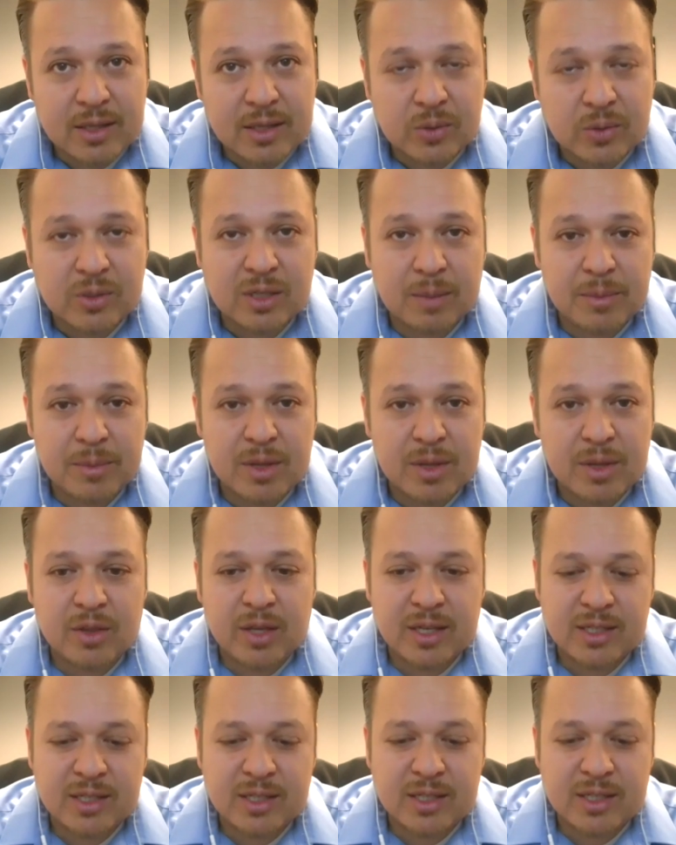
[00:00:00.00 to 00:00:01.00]
So some of the
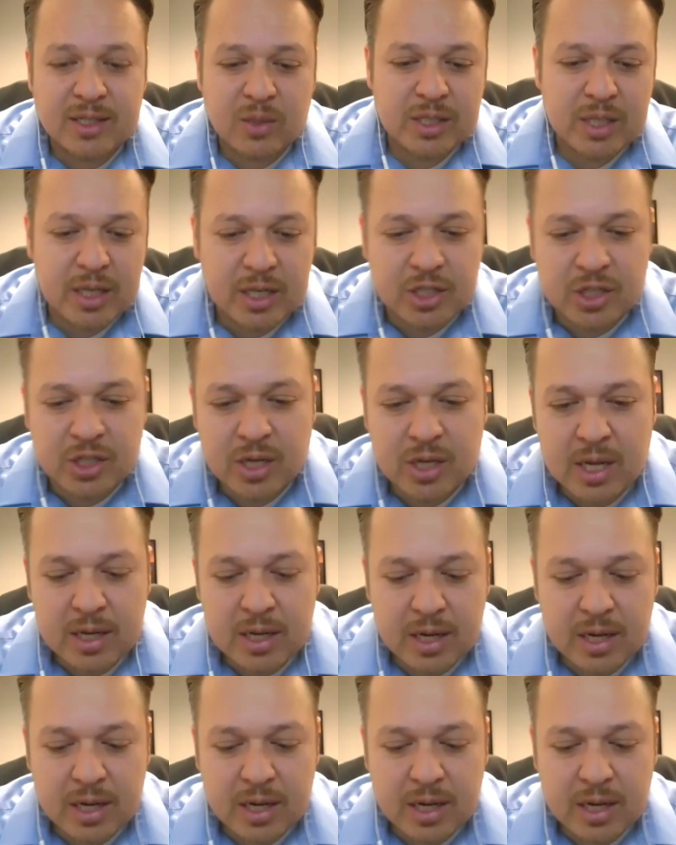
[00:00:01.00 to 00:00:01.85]
things that we teach